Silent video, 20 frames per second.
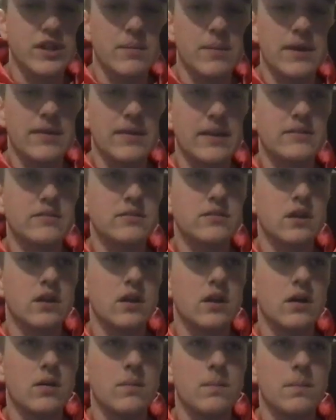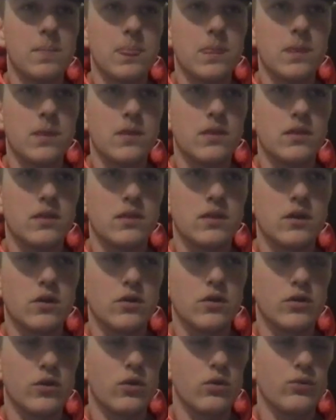man. That's the
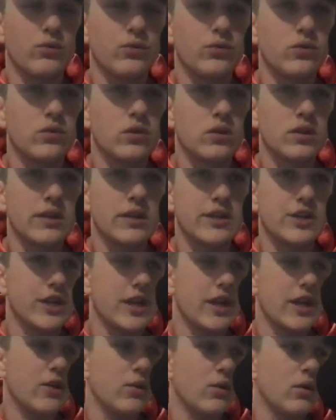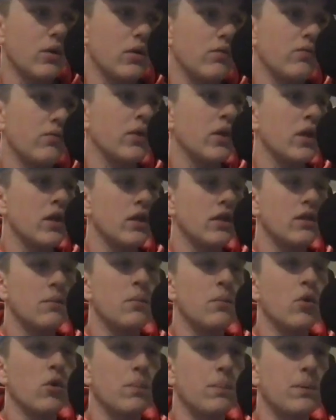old cliche quote of, the
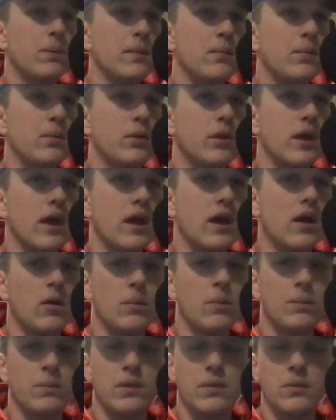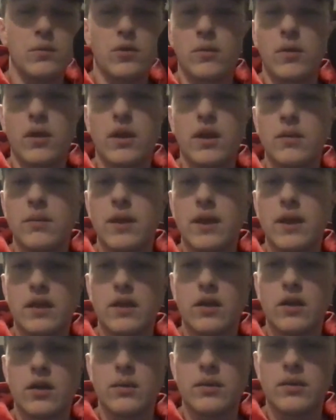more people you help, the more money you make. You
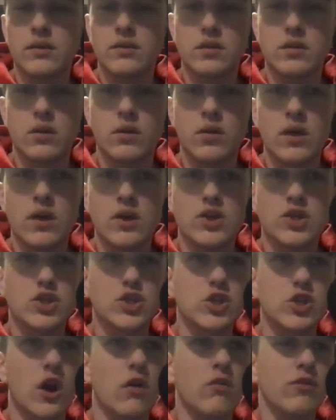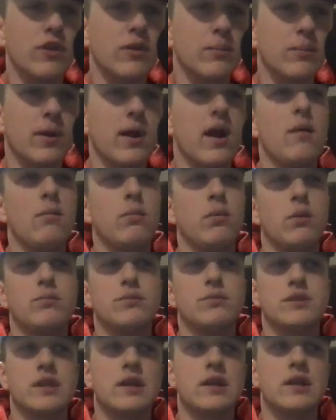know what I mean? So just solving
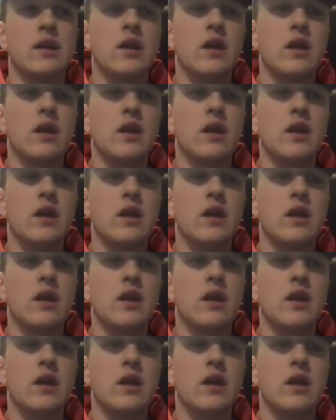problems. And